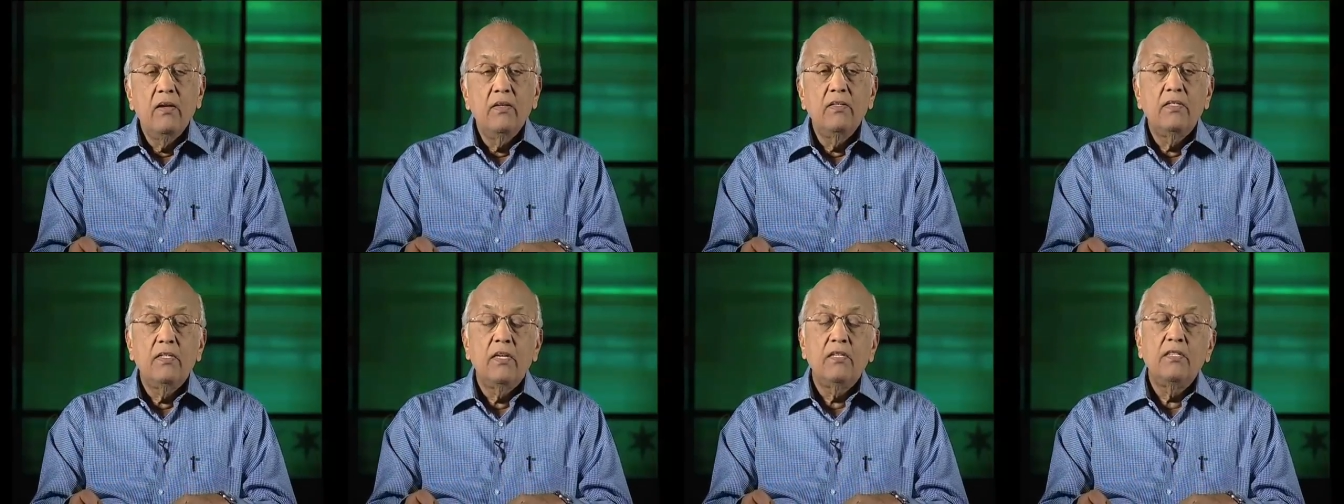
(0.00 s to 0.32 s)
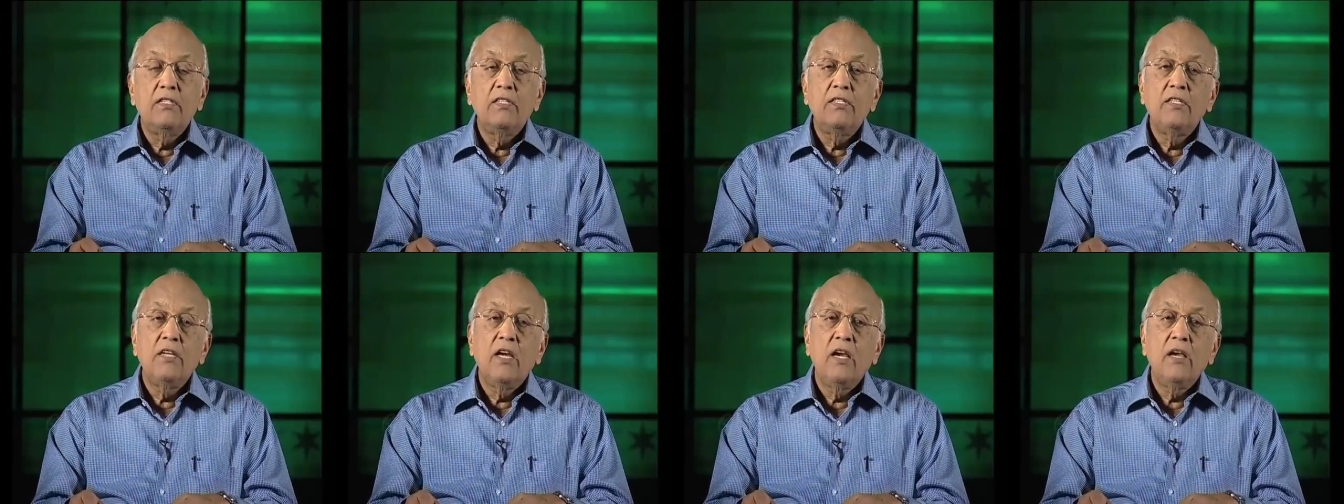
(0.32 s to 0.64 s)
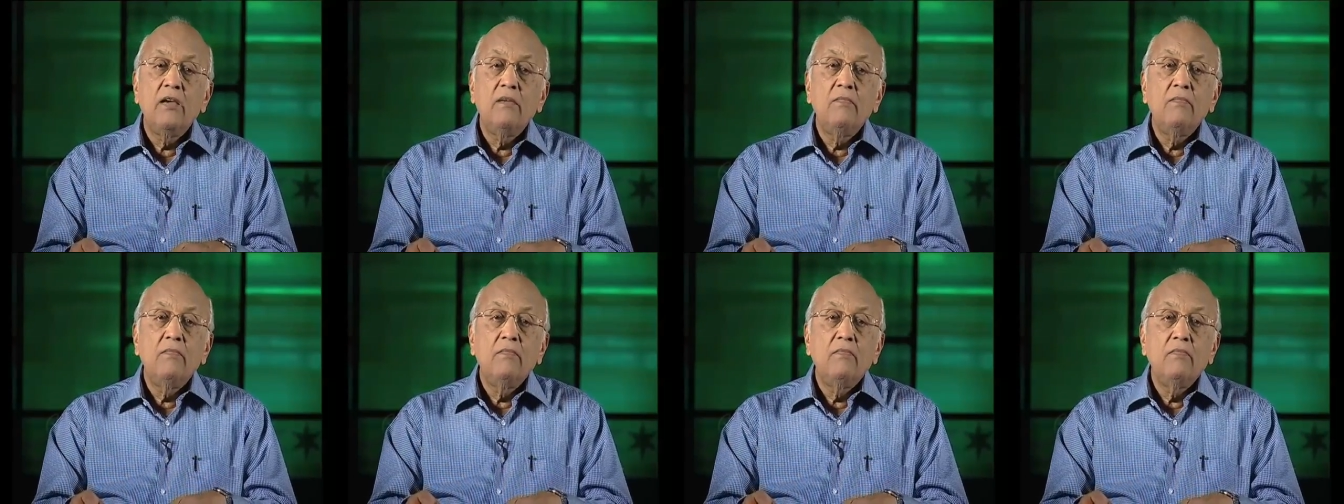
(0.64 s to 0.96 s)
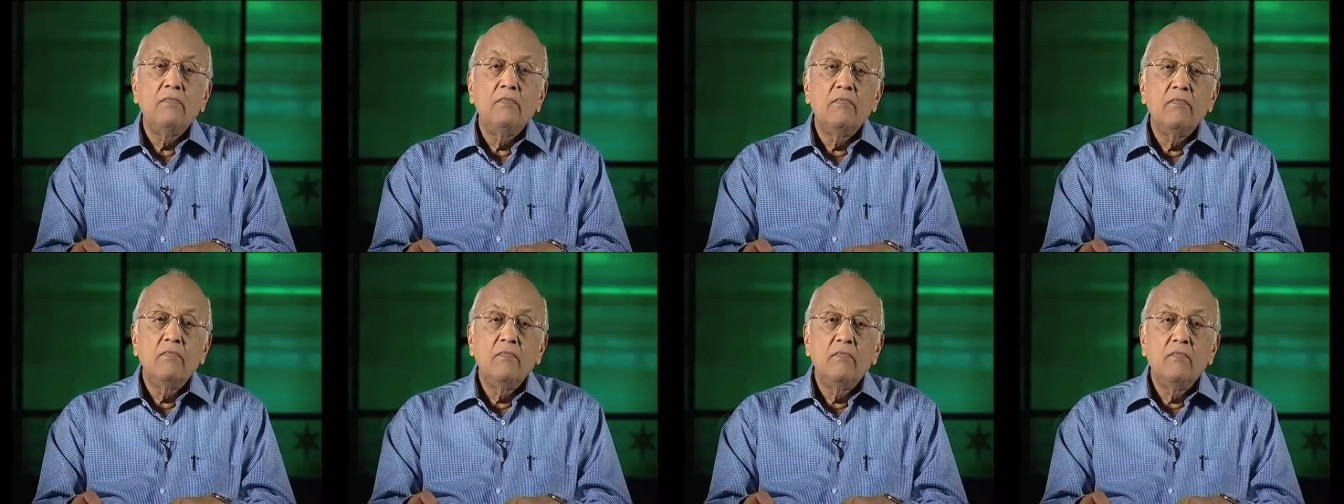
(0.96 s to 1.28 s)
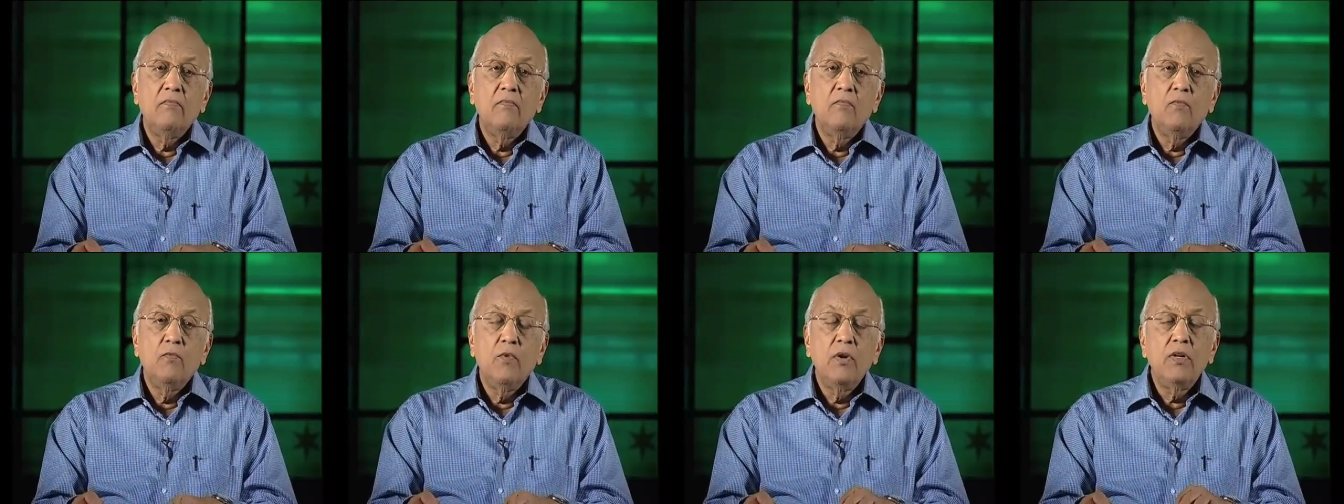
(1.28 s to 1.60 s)
In such a time,
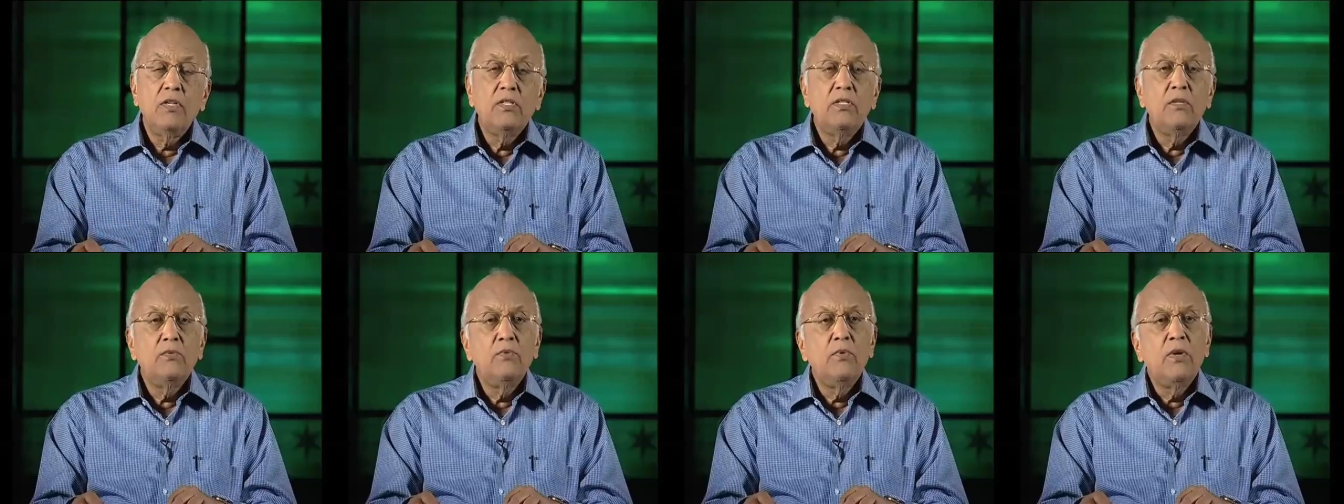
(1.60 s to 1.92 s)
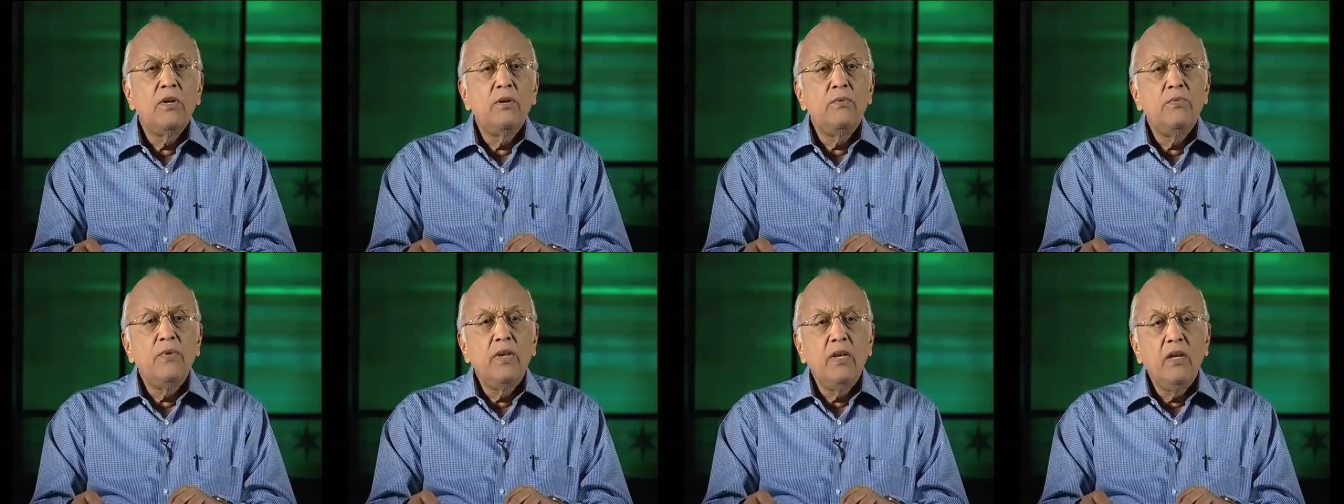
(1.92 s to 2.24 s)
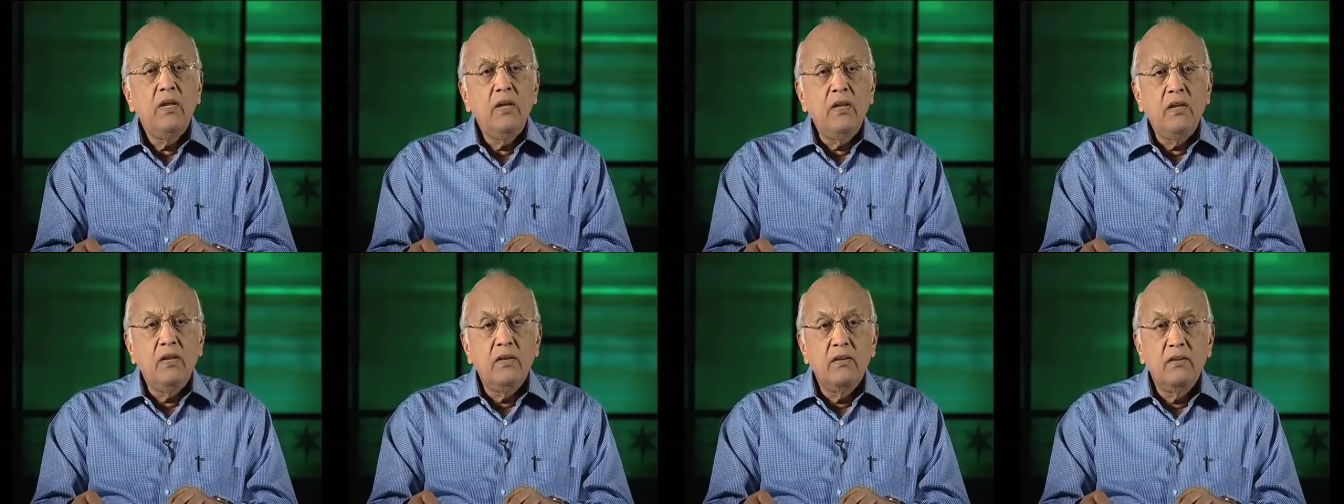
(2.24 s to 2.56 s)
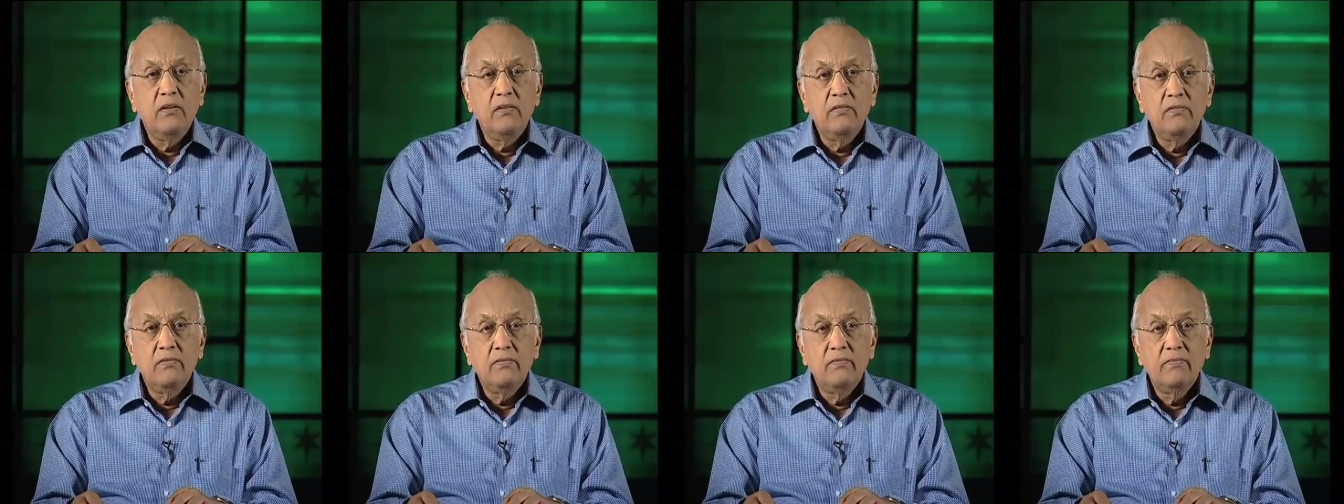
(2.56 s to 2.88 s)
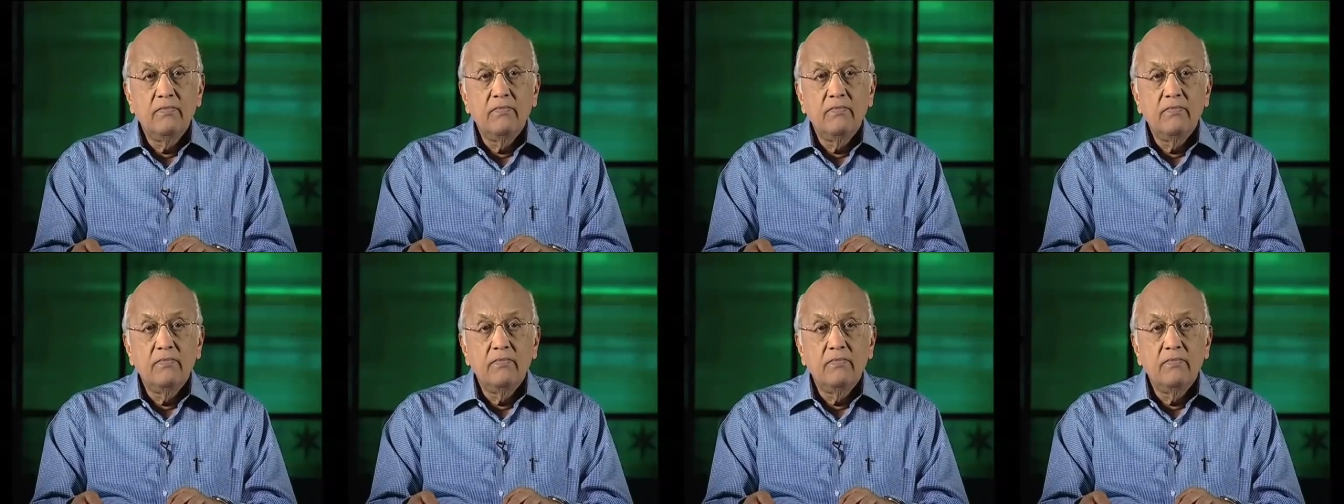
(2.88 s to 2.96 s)
what is the word we need?